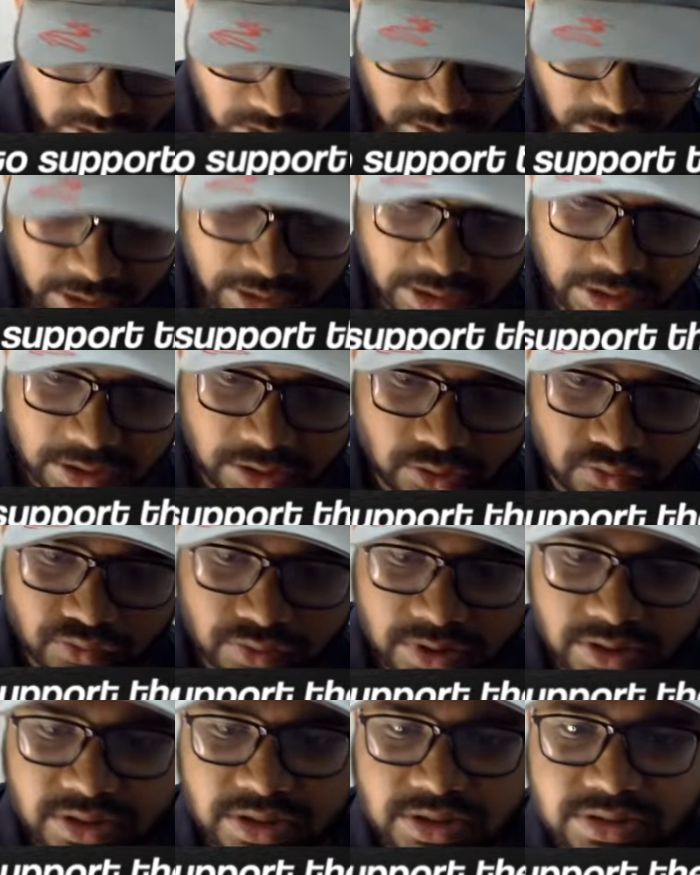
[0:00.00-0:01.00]
hit U,
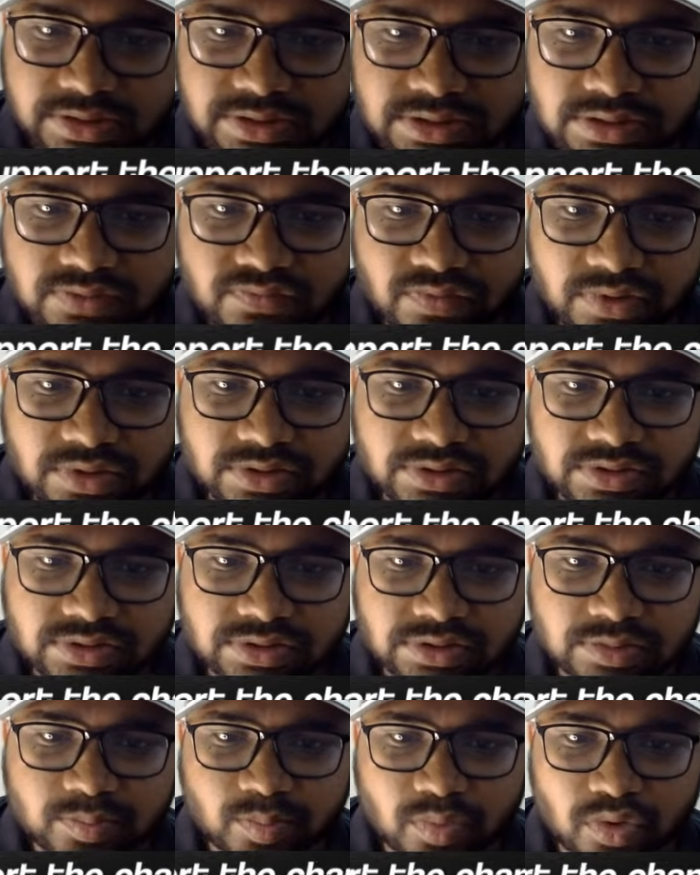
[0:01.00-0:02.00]
and let's see where is
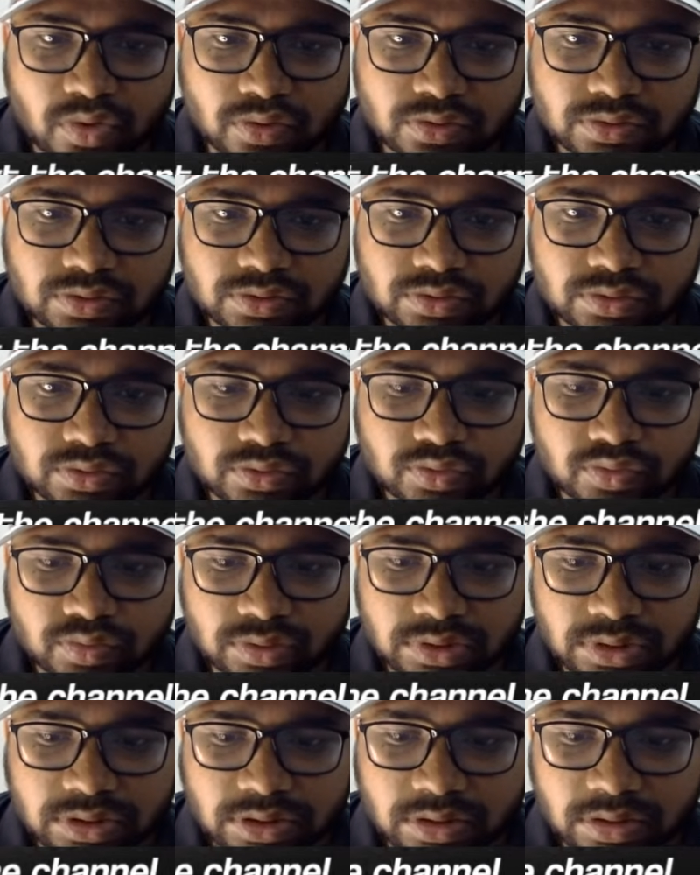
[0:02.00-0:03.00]
this box over
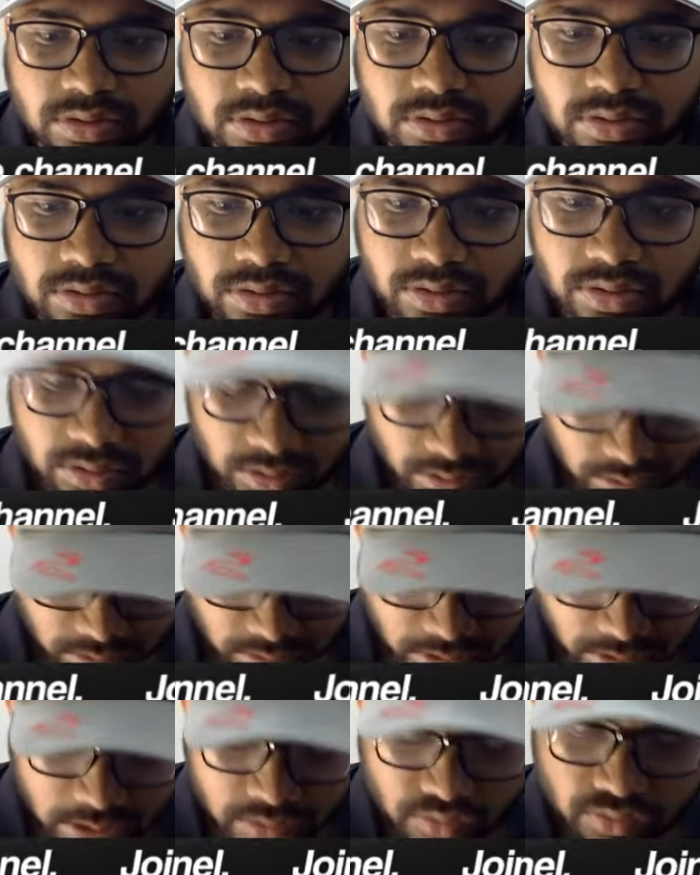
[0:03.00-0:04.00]
here.
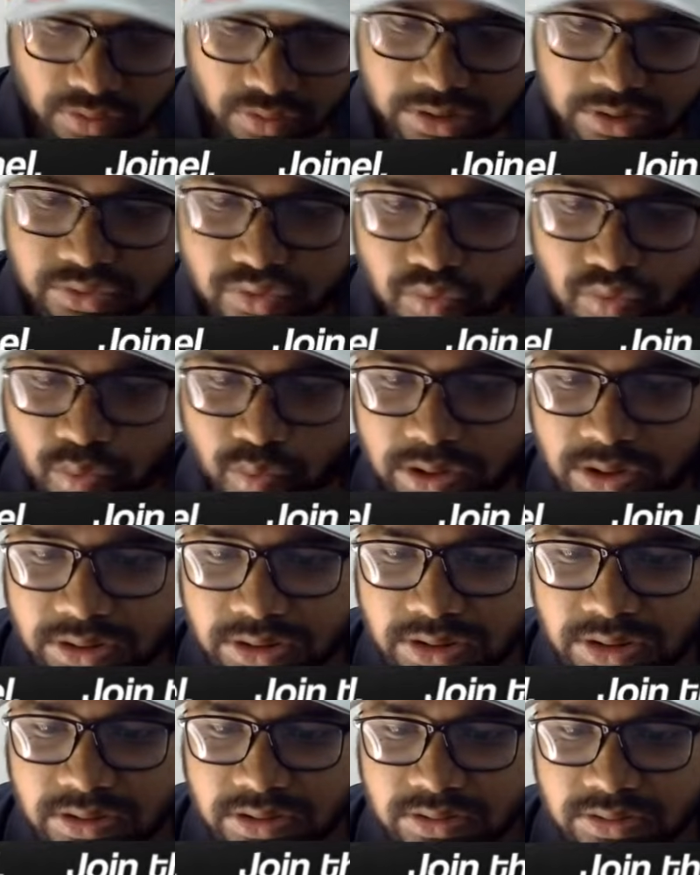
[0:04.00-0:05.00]
Now let's do one
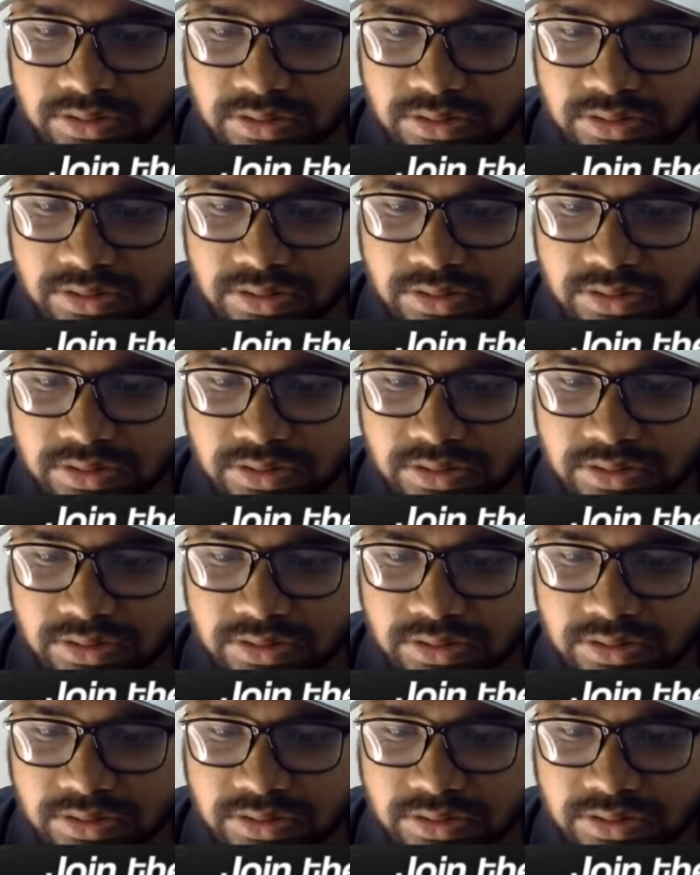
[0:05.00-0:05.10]
thing,